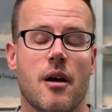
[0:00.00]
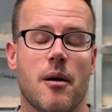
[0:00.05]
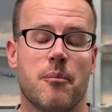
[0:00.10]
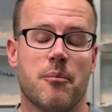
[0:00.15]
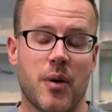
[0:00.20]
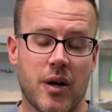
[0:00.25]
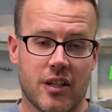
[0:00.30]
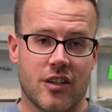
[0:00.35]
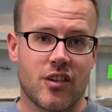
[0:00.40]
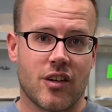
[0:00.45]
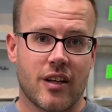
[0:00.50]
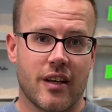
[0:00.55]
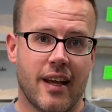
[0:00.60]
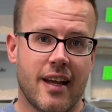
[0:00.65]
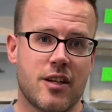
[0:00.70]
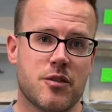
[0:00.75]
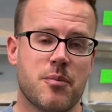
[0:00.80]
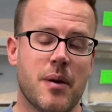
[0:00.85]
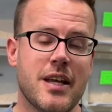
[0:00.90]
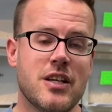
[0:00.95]
But
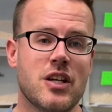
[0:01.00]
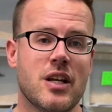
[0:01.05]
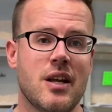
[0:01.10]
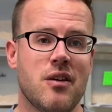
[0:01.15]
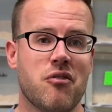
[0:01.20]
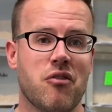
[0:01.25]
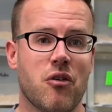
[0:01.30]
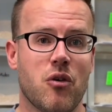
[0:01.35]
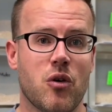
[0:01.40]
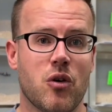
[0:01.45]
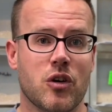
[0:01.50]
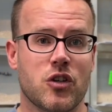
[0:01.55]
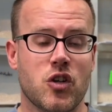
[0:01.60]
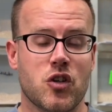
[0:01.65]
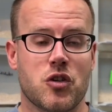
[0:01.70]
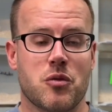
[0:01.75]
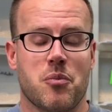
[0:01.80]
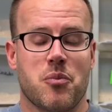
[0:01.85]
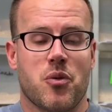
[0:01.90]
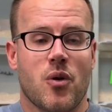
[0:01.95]
it's basically for
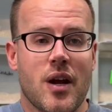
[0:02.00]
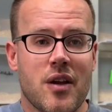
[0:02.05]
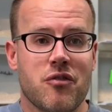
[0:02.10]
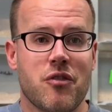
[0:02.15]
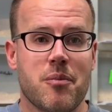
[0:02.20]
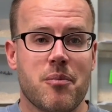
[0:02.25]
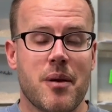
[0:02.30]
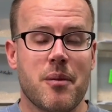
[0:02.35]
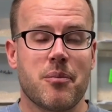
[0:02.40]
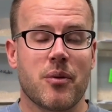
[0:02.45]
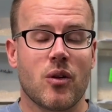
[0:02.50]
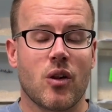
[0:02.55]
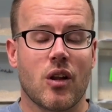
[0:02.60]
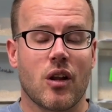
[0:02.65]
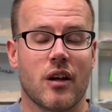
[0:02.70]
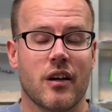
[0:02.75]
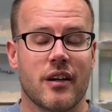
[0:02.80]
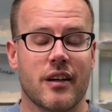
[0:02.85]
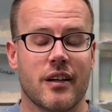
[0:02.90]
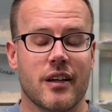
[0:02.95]
just private
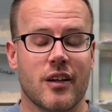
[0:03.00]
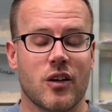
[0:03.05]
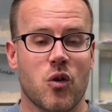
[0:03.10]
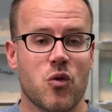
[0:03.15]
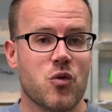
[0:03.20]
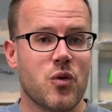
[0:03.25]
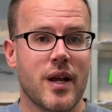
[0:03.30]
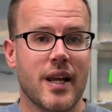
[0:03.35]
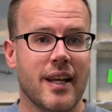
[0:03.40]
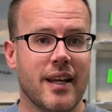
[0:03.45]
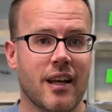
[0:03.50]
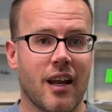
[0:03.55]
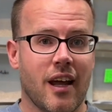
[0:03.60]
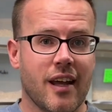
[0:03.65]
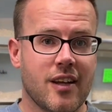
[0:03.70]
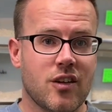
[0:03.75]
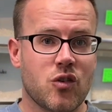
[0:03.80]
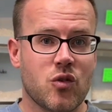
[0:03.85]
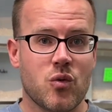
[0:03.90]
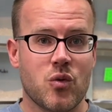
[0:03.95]
people who really
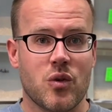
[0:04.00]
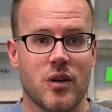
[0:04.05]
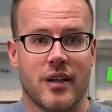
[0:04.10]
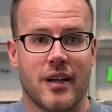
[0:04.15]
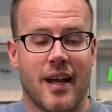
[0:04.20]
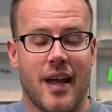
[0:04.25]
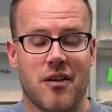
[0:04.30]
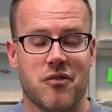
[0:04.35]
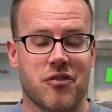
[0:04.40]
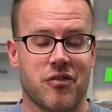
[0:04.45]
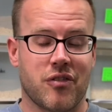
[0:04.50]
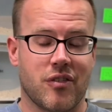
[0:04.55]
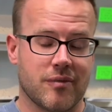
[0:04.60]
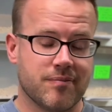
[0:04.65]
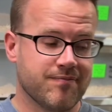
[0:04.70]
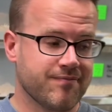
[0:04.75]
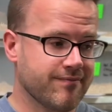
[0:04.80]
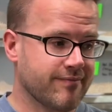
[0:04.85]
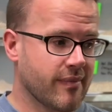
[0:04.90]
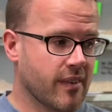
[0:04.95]
like to have
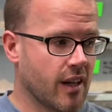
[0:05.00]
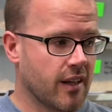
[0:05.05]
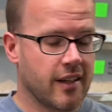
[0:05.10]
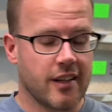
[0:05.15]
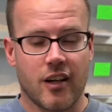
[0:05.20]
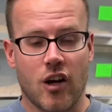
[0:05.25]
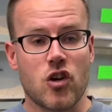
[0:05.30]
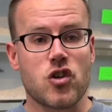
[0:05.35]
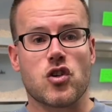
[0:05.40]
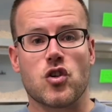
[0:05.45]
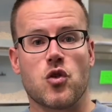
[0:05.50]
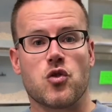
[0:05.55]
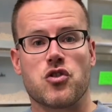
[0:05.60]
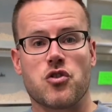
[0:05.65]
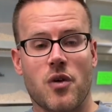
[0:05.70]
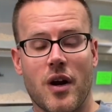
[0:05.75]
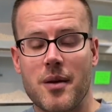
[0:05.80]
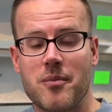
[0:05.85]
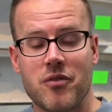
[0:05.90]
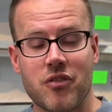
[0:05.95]
a snow
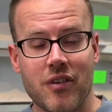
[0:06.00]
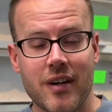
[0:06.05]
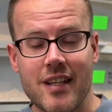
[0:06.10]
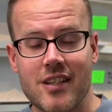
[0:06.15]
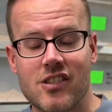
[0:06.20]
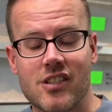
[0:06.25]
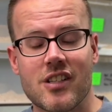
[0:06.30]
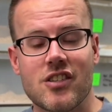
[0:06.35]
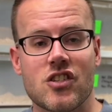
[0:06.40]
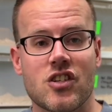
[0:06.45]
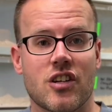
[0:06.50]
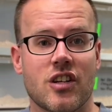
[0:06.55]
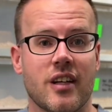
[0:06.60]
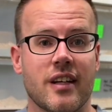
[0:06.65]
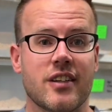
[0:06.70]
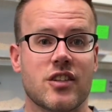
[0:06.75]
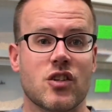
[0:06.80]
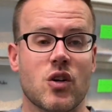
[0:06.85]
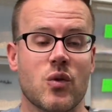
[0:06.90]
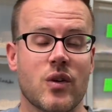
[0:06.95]
striped, for instance,
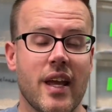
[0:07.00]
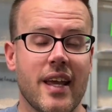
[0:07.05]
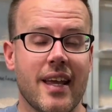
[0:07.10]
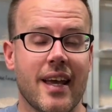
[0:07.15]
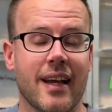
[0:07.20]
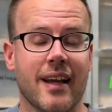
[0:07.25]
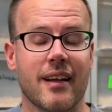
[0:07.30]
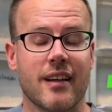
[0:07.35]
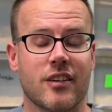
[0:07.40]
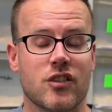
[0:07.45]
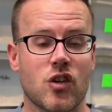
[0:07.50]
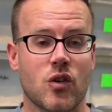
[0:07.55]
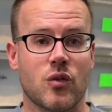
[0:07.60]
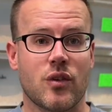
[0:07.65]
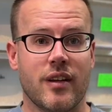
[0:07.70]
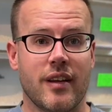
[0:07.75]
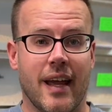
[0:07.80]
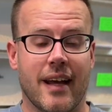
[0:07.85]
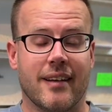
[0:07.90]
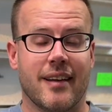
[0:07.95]
so they
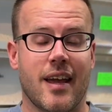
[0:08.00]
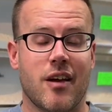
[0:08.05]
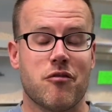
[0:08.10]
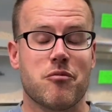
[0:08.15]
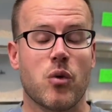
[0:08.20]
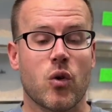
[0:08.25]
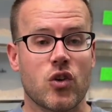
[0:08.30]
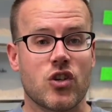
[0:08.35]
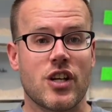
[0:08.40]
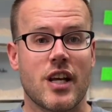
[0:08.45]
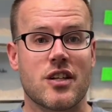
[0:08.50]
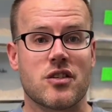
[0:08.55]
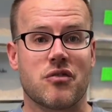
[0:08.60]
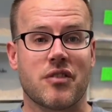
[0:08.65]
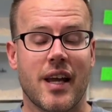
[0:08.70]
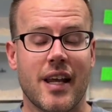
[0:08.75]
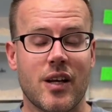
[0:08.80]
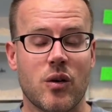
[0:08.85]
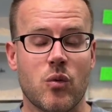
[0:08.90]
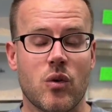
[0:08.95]
have more chance of
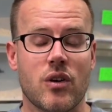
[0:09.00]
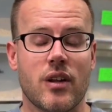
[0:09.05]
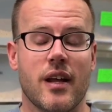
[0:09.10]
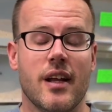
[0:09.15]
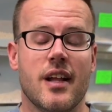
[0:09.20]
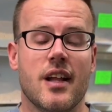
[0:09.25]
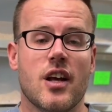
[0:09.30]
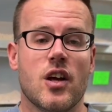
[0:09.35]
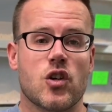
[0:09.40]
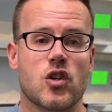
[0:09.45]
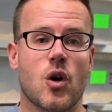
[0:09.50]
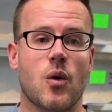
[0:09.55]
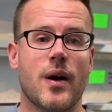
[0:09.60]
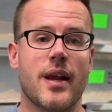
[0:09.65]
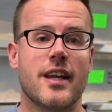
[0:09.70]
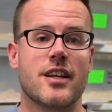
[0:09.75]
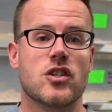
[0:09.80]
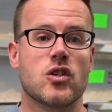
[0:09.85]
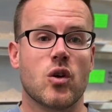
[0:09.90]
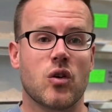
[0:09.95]
getting one. So
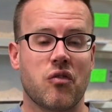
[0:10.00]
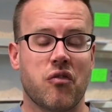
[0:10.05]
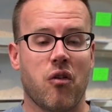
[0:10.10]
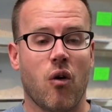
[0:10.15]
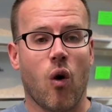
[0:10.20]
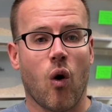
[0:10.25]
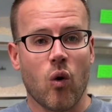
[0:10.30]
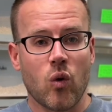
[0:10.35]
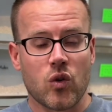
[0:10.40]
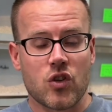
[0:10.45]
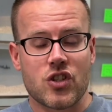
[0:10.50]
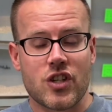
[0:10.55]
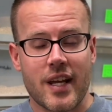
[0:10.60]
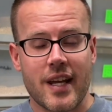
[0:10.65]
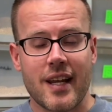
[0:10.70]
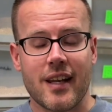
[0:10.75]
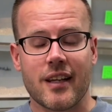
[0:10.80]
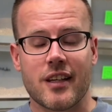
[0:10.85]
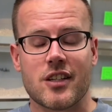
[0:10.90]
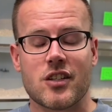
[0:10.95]
it is not for
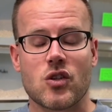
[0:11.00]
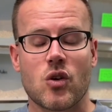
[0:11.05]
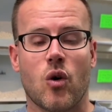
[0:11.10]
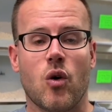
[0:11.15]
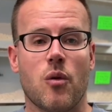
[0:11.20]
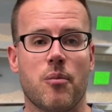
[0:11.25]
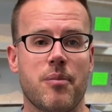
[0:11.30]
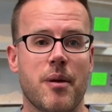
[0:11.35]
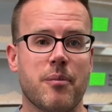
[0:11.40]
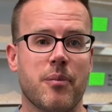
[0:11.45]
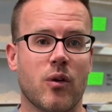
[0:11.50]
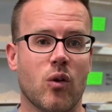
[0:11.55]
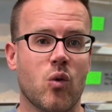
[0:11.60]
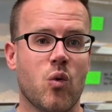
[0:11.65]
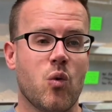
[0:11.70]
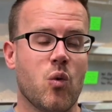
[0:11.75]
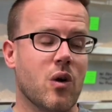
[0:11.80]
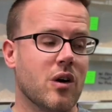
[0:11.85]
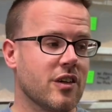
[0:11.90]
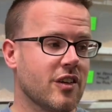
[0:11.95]
wholesalers or people who
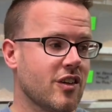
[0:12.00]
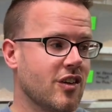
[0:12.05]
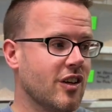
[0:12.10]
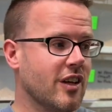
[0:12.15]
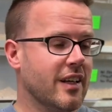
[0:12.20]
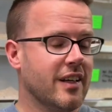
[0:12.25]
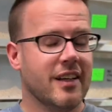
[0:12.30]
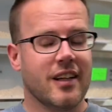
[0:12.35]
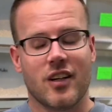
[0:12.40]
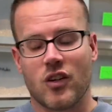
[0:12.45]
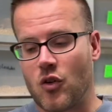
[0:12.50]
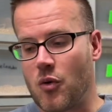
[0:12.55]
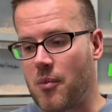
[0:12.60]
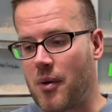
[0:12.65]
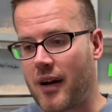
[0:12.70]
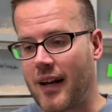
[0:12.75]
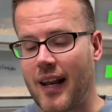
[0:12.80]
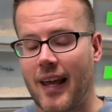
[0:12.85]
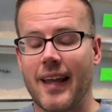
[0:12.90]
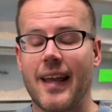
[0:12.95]
want to
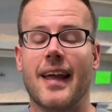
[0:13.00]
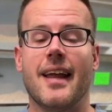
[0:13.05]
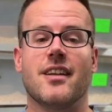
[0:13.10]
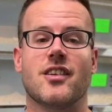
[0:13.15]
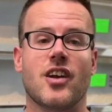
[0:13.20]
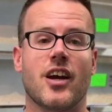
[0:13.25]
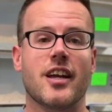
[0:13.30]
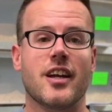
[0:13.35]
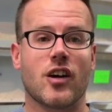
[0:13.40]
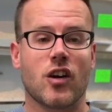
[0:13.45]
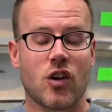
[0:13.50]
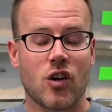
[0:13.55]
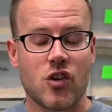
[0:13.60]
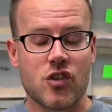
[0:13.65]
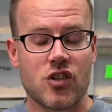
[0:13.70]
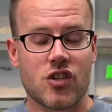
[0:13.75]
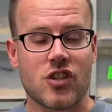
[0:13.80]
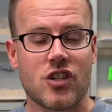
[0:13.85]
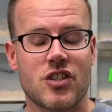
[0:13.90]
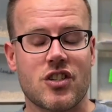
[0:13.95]
buy like entire
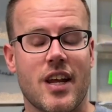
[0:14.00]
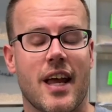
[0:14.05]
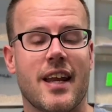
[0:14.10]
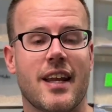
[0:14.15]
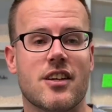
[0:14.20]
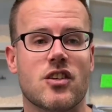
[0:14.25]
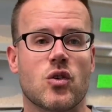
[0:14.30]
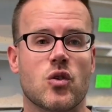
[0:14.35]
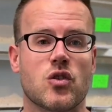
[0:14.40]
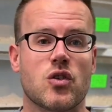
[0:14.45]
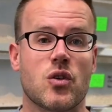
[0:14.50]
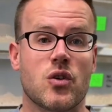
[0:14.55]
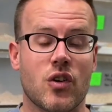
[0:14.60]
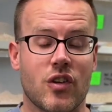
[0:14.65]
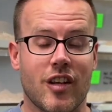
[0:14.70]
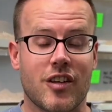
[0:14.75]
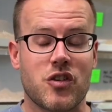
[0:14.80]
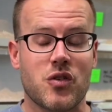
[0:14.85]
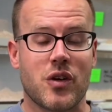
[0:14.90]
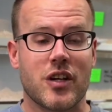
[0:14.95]
clutches. And it's also not
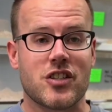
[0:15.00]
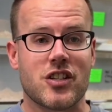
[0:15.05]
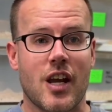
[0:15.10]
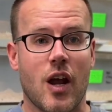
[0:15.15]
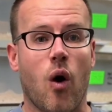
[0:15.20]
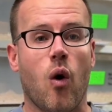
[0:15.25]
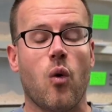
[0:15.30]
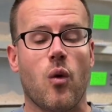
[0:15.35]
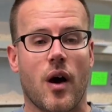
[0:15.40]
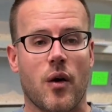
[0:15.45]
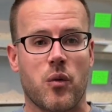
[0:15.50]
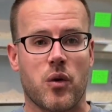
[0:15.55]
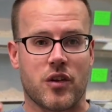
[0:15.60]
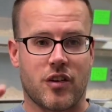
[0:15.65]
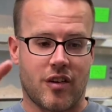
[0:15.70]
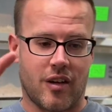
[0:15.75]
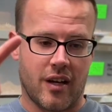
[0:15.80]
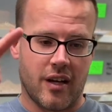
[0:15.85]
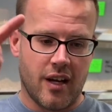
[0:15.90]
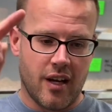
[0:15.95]
that you can say, oh, I
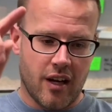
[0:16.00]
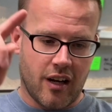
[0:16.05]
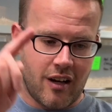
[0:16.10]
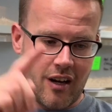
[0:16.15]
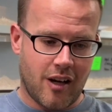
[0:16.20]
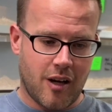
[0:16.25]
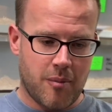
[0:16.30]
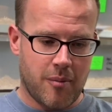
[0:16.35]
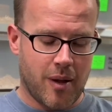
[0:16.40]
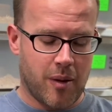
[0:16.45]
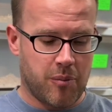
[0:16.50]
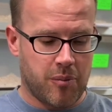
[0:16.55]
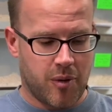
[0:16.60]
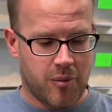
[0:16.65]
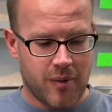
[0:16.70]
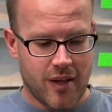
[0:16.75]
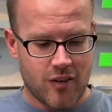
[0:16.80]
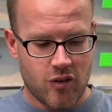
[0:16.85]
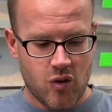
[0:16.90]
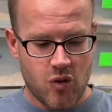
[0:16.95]
want a caramel
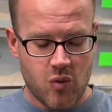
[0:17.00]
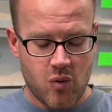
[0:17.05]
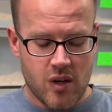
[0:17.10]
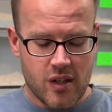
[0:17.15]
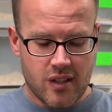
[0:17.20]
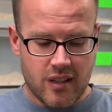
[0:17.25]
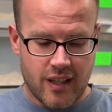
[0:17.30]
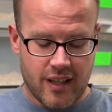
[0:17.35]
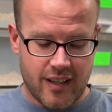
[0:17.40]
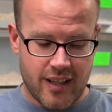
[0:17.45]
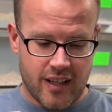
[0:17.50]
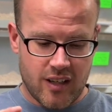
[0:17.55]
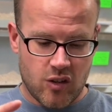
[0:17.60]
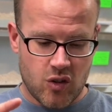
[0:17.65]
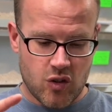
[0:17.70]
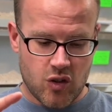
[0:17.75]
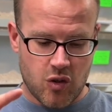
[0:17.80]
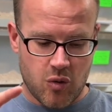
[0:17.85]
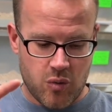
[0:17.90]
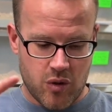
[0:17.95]
palmetto, and then I
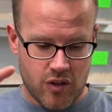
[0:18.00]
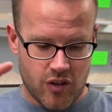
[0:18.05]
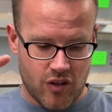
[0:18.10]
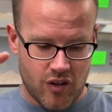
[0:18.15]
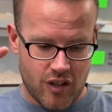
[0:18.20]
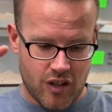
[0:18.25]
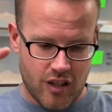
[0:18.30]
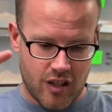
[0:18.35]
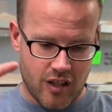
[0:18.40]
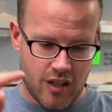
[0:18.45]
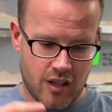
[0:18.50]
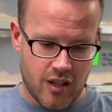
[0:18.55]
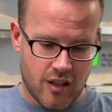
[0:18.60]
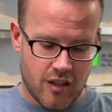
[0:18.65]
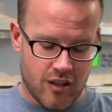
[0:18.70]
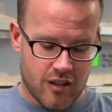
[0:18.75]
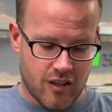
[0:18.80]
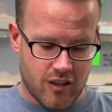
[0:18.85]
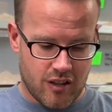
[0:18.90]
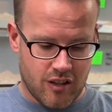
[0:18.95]
also want a
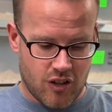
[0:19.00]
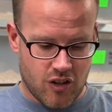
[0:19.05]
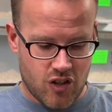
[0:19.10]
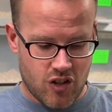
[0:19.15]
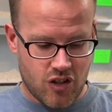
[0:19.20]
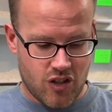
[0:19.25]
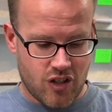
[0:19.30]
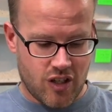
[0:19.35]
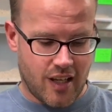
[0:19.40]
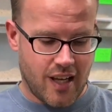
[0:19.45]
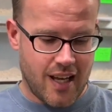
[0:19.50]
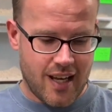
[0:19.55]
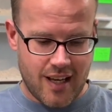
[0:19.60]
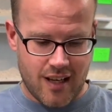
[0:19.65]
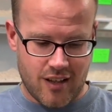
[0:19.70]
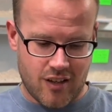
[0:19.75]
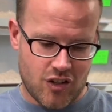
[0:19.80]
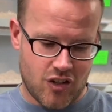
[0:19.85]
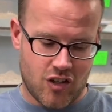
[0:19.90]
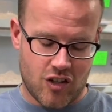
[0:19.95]

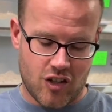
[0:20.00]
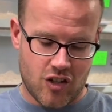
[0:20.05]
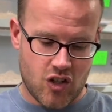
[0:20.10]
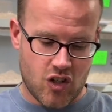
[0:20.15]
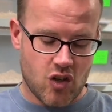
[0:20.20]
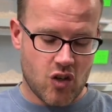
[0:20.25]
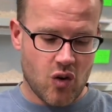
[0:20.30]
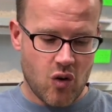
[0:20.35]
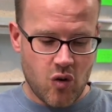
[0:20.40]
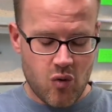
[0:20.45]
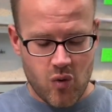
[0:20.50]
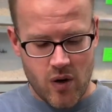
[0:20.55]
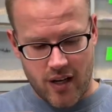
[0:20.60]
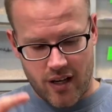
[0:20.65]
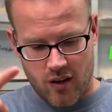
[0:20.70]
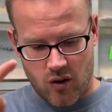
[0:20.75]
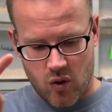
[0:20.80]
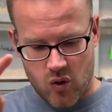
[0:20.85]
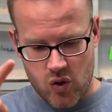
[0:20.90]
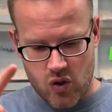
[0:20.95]
scaleless snow, and
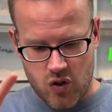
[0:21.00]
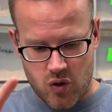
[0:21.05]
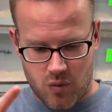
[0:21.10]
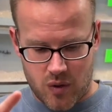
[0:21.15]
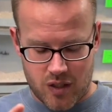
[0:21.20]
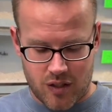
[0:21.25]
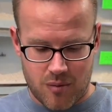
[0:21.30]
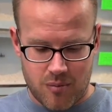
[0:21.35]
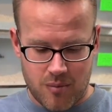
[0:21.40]
I also want a